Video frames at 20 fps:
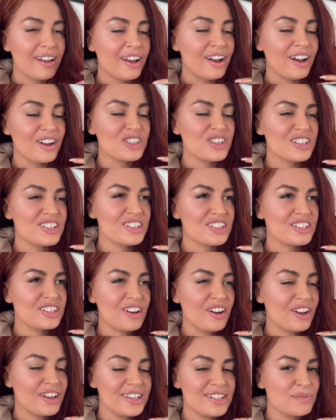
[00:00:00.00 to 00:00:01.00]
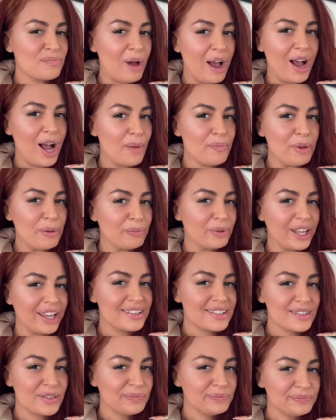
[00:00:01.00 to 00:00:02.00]
I just, it's my happy
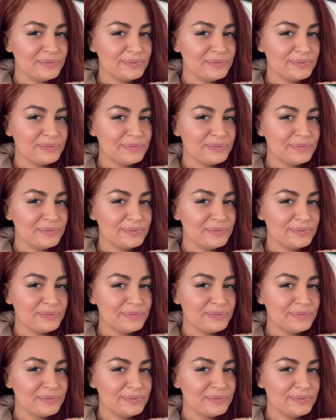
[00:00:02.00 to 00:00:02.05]
place.